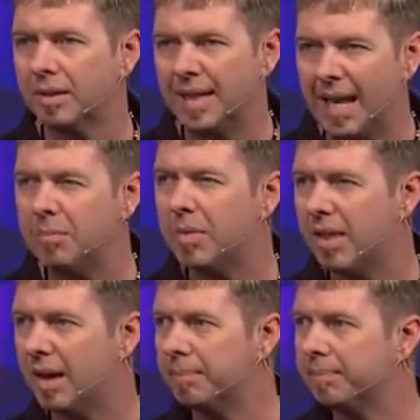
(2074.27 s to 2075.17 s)
Name
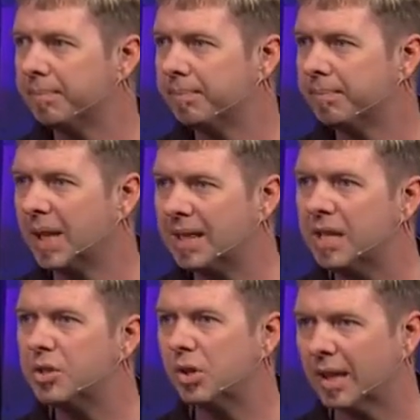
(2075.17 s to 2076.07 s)
them, like the
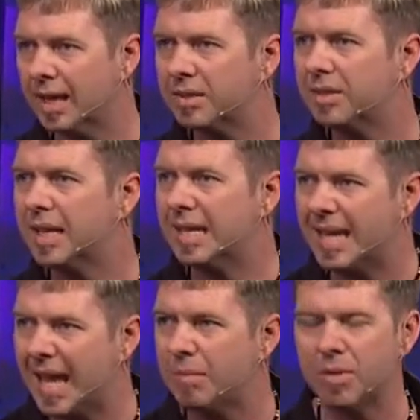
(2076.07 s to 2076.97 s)
Israelites did,
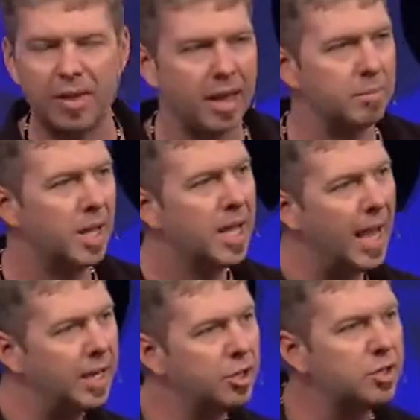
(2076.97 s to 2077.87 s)
name them.
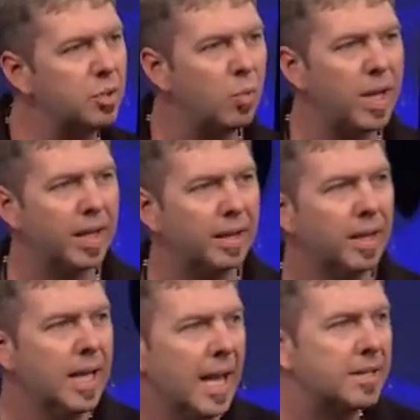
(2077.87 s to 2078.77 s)
And here's the win
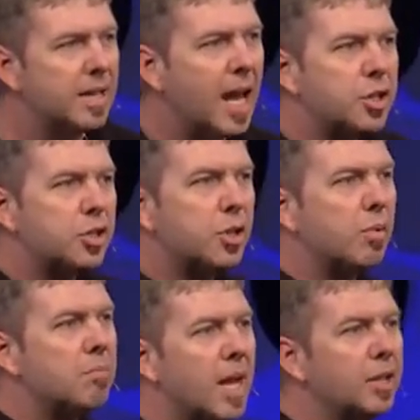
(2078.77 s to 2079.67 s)
it's not just a
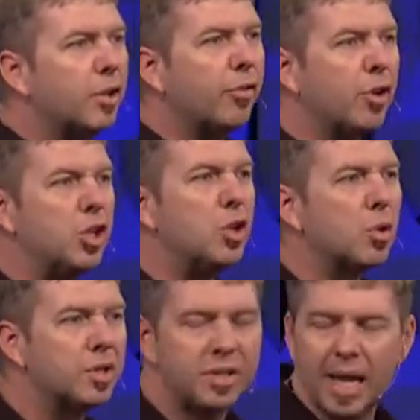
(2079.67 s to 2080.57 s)
reminder for
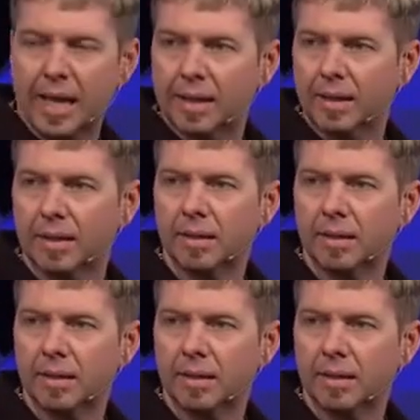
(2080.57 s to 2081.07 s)
your sake,